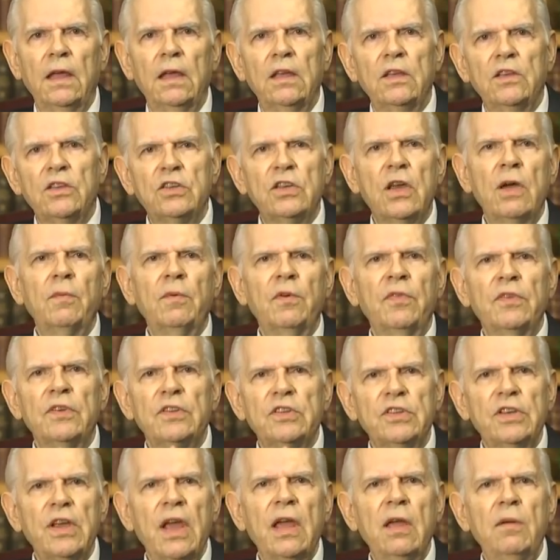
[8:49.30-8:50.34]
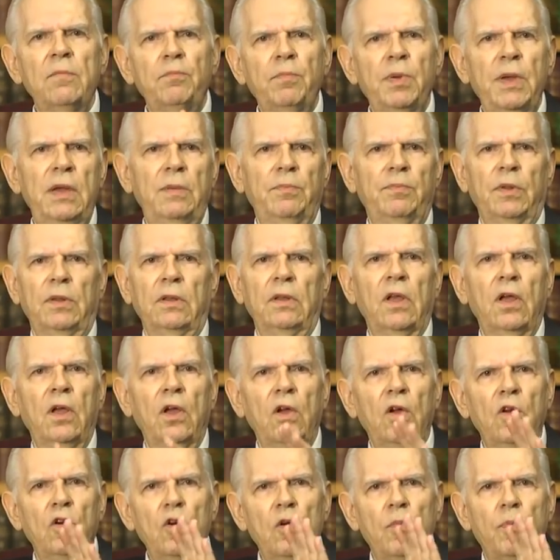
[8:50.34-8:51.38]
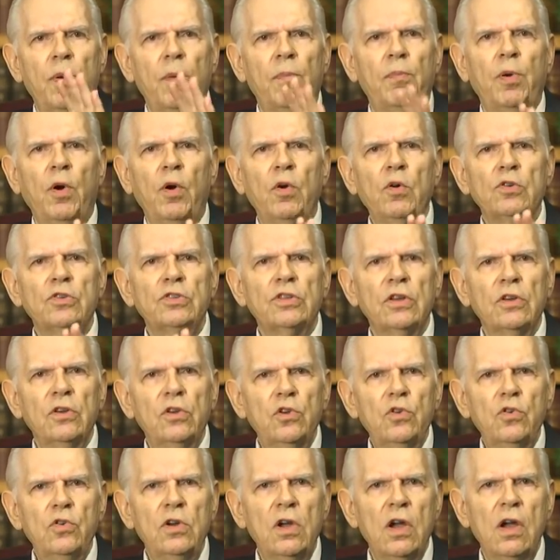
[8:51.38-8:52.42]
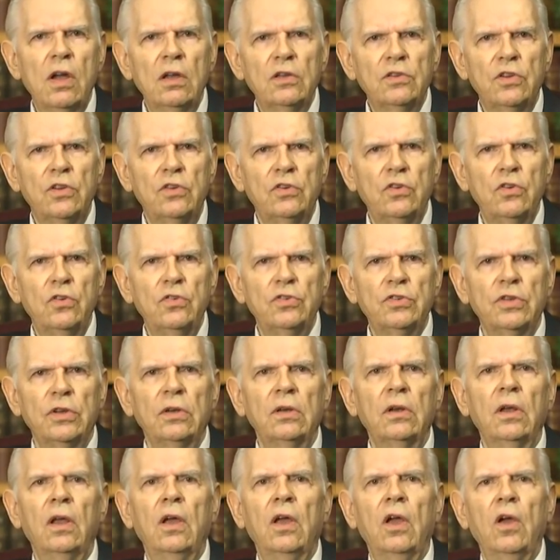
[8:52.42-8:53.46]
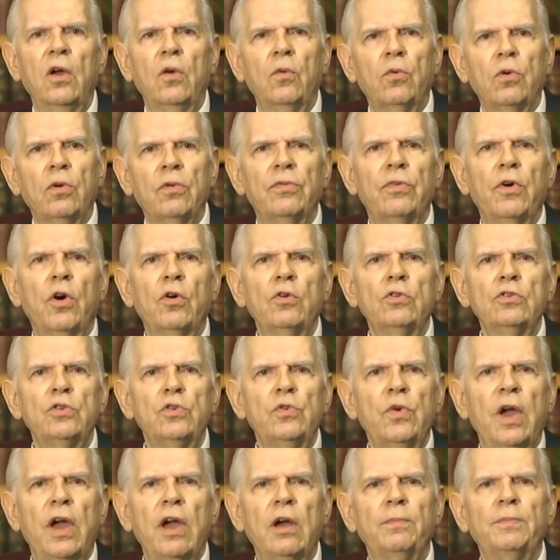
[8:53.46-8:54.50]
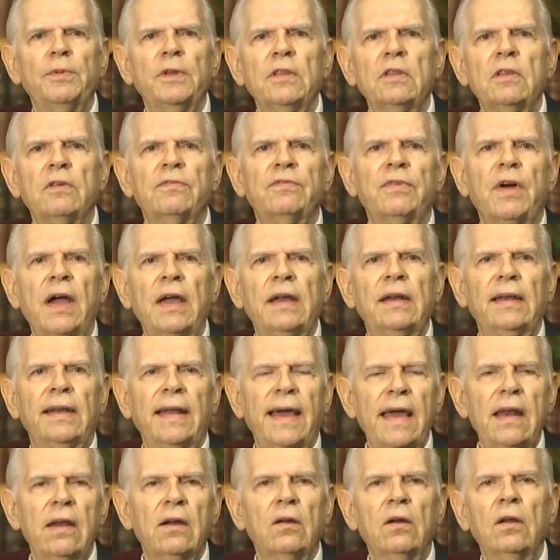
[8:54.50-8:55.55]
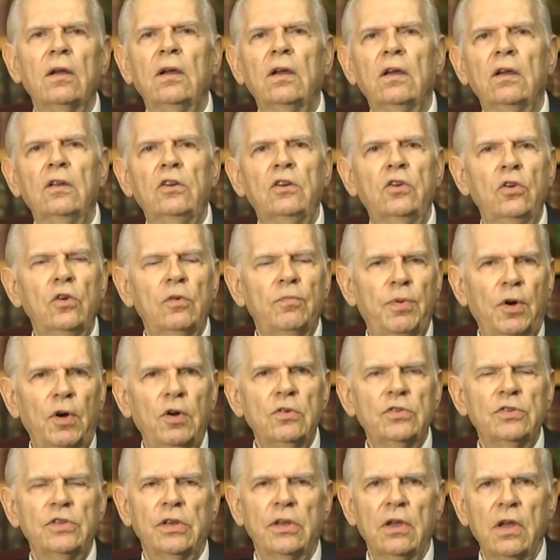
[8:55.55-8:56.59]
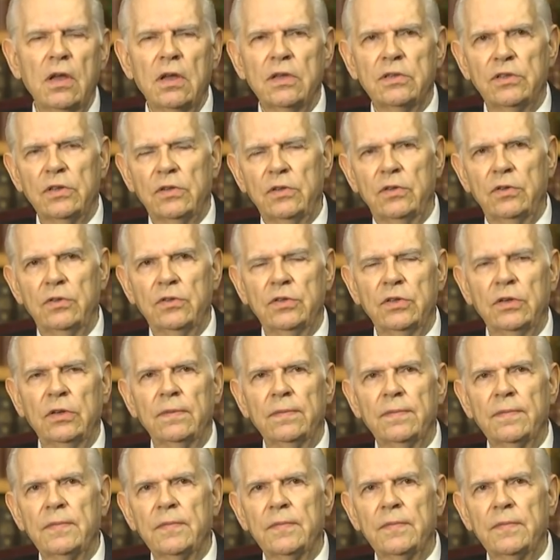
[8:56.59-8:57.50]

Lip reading: Some of the same people who proposed a new constitution were those who helped in the fight later to oppose the Constitution.